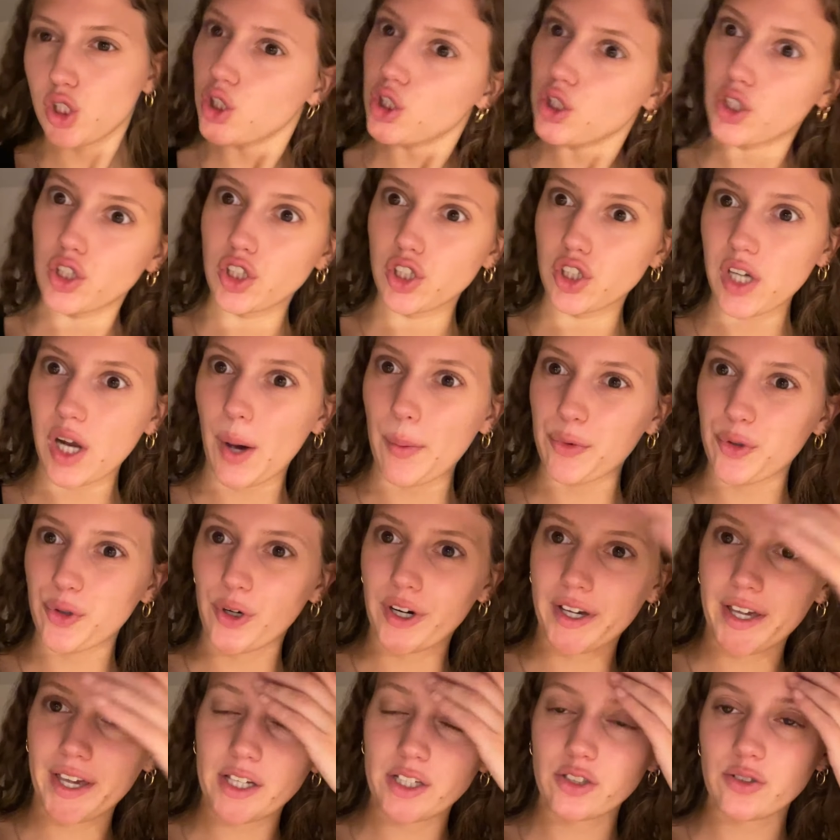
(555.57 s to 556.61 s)
stopped
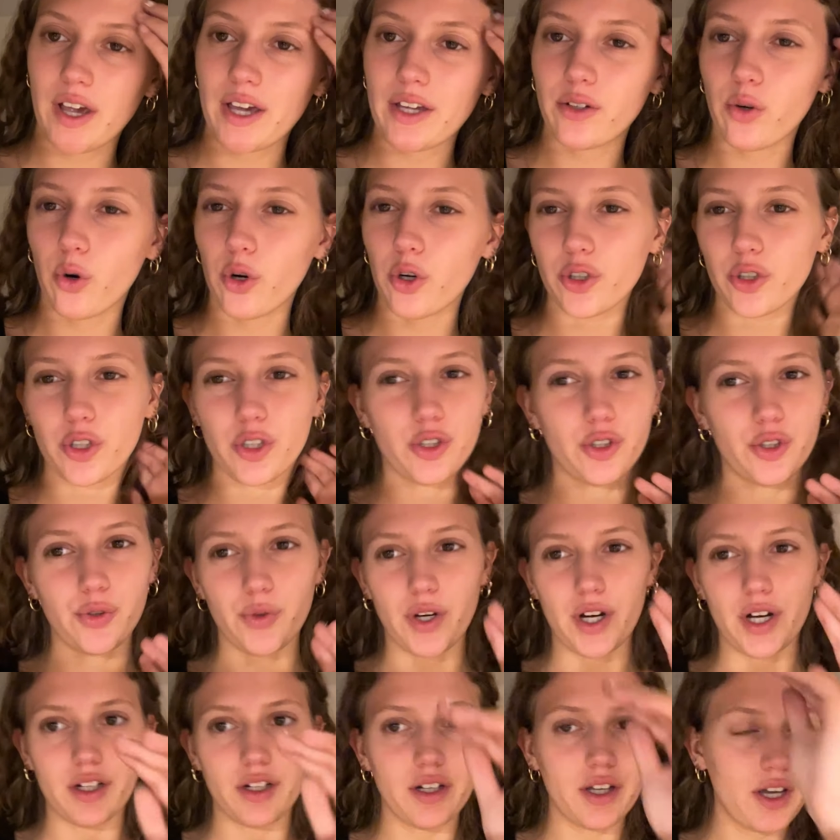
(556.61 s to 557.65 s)
working, so I had to order a new
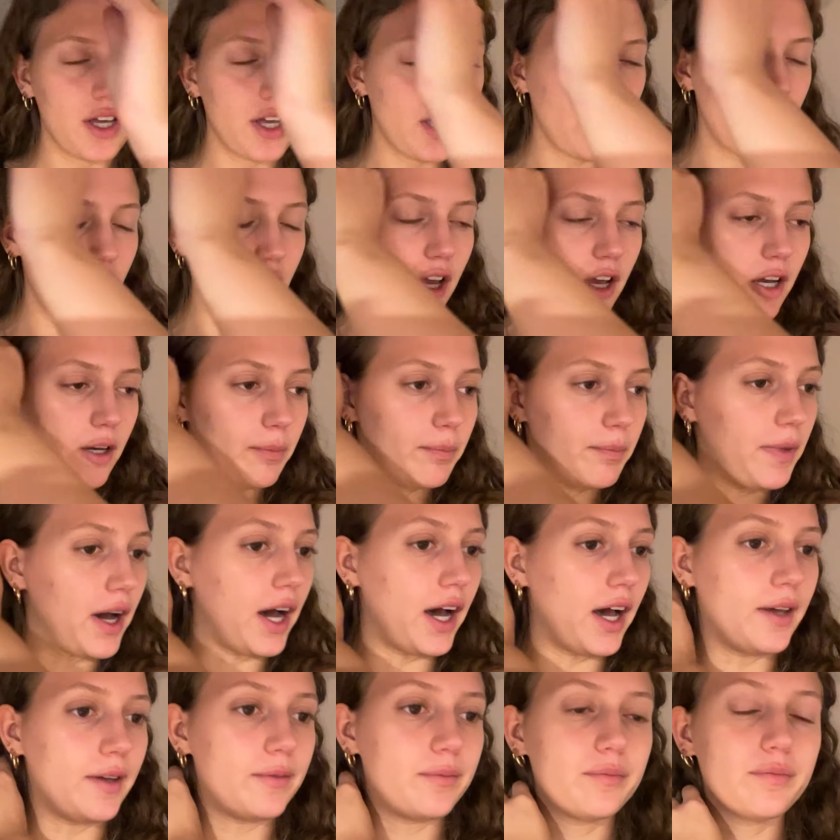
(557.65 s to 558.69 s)
one,
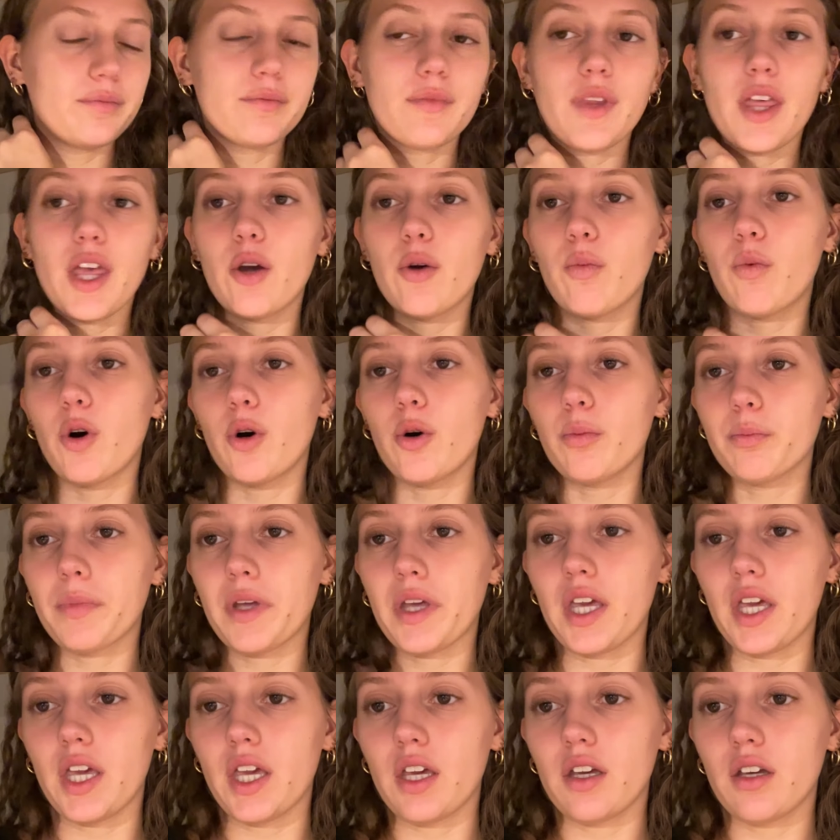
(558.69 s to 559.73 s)
but it
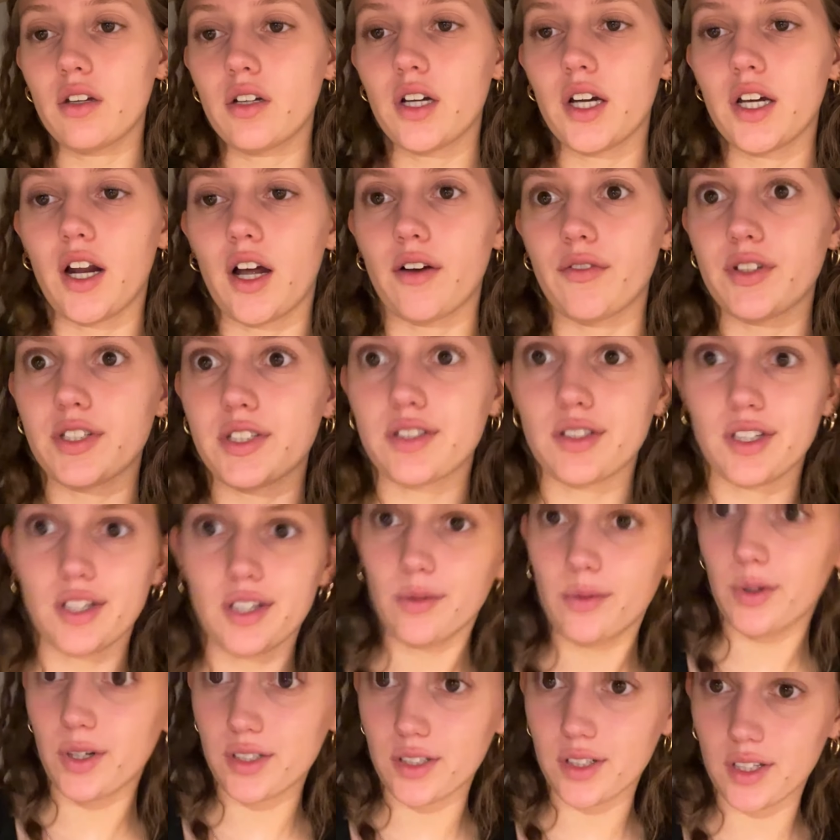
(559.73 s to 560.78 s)
obviously
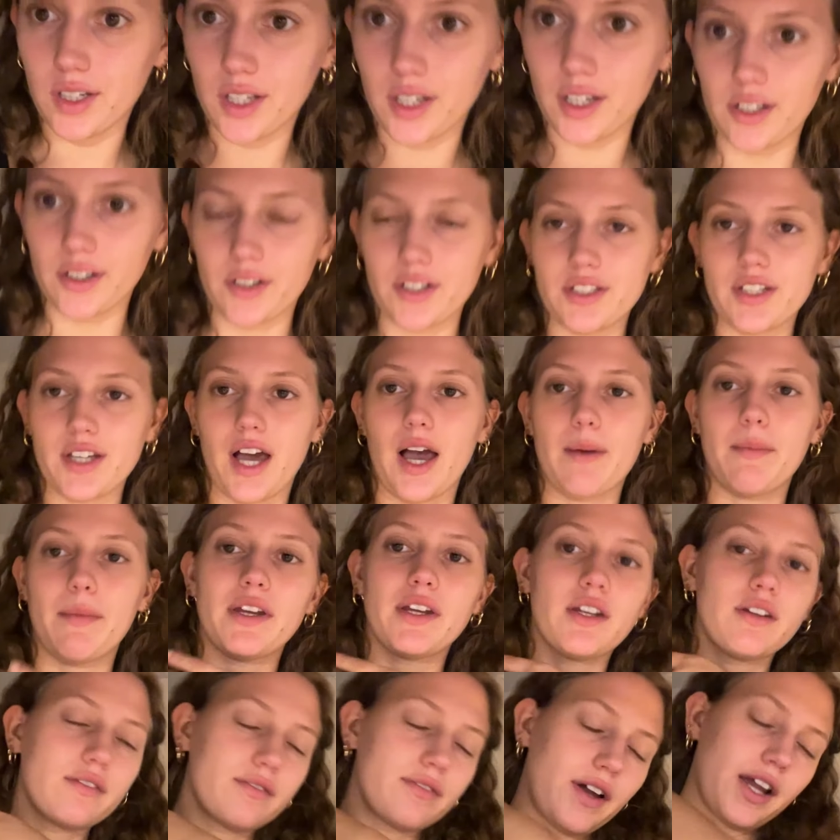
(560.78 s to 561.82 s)
wasn't here in time. I
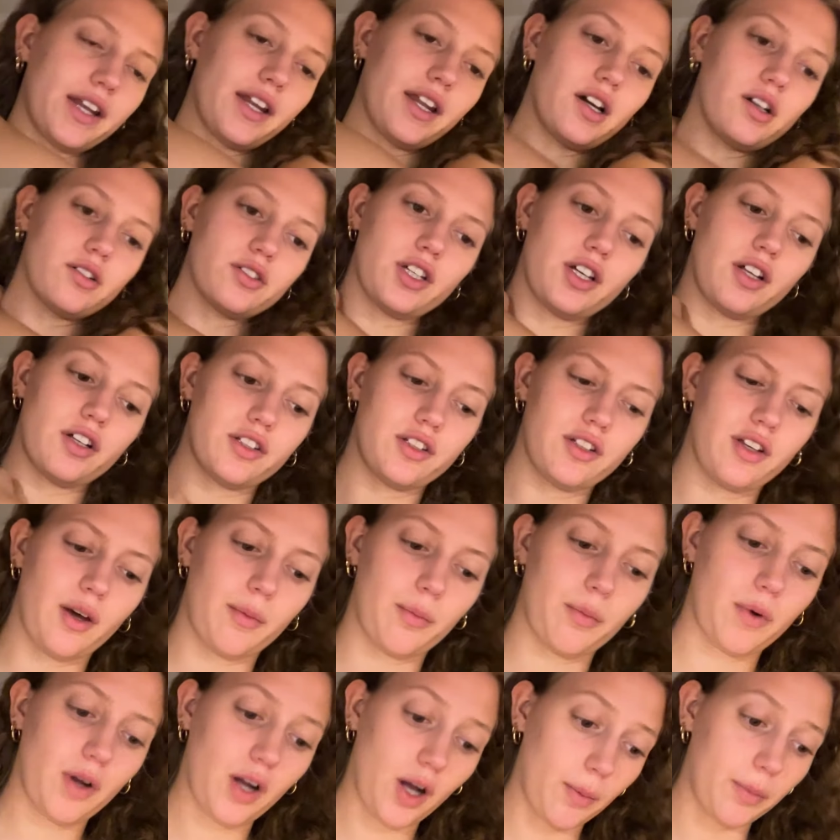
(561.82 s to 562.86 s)
didn't find out till a
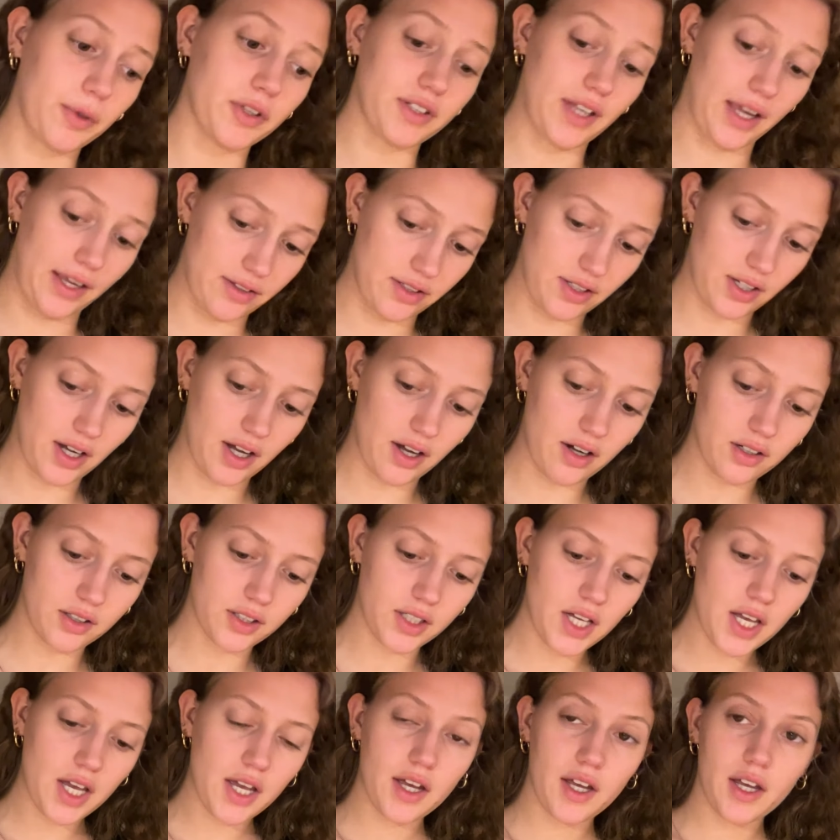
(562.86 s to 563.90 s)
couple days ago.
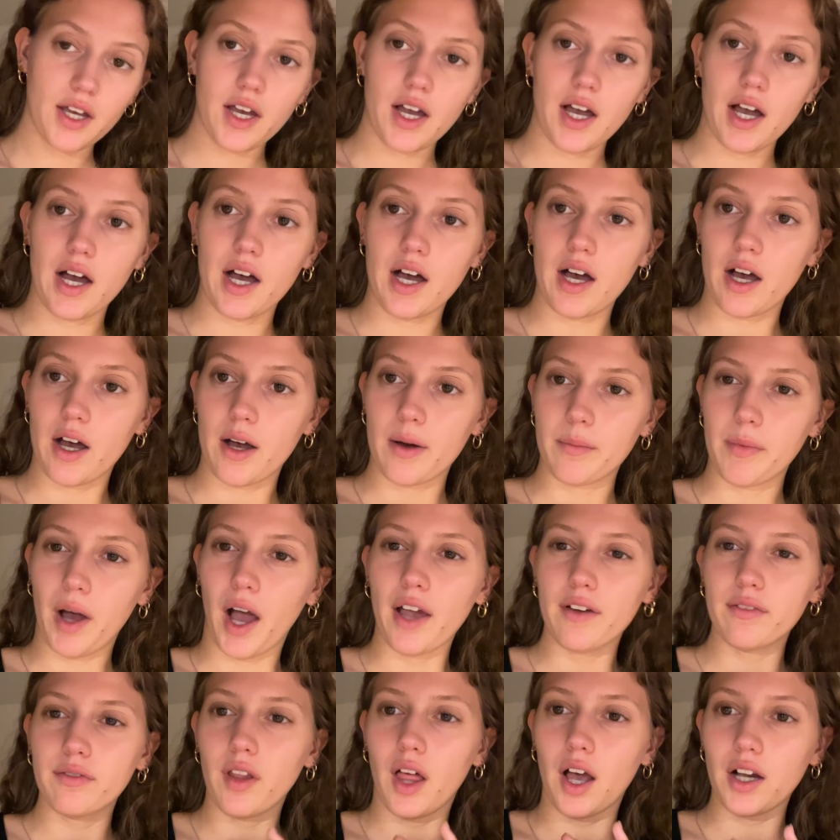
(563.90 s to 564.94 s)
I
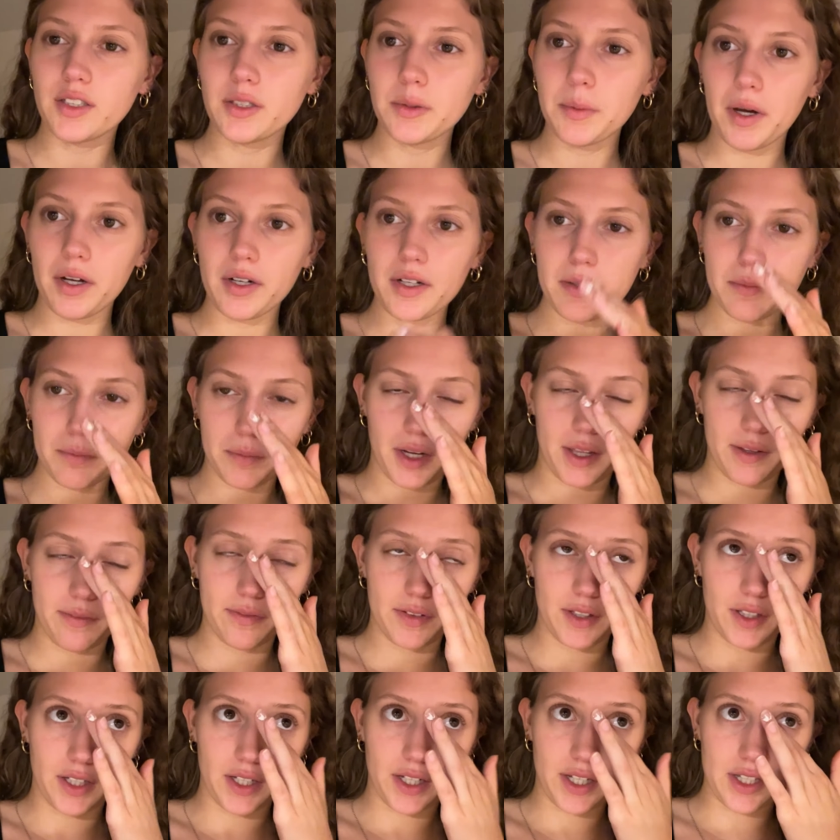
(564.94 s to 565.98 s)
vlogged about it, but I
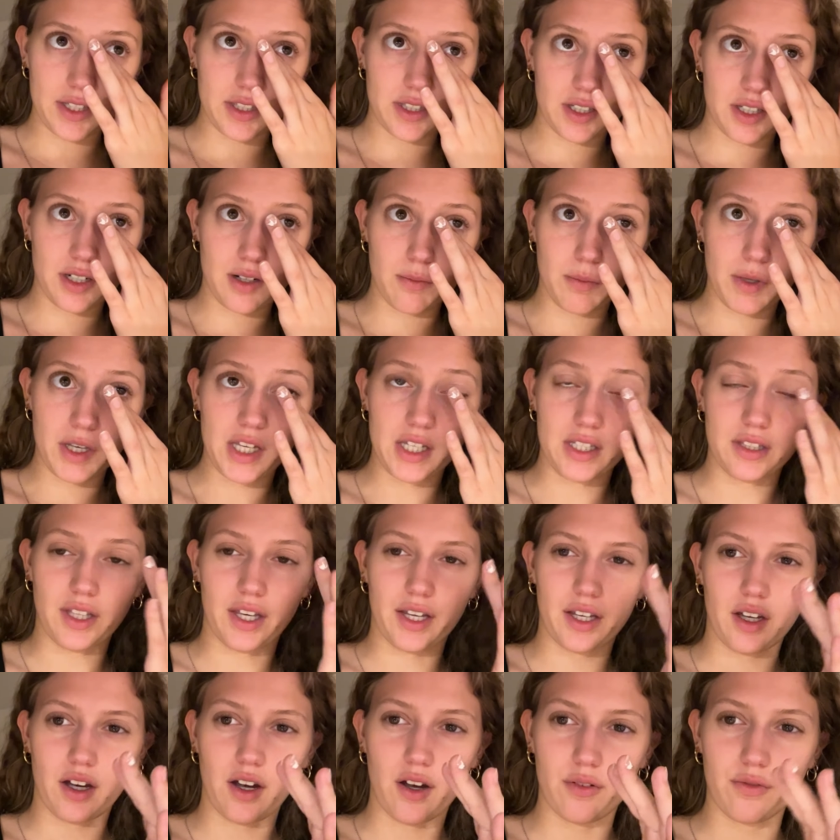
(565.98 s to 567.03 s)
feel like it's gonna be in,
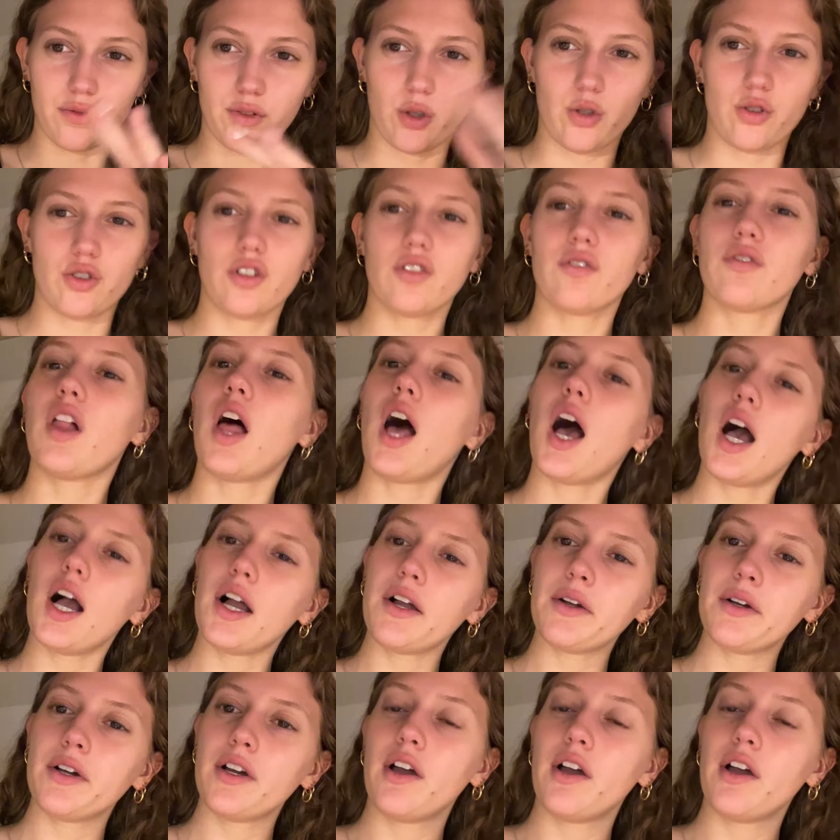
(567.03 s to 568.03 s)
like, a future vlog.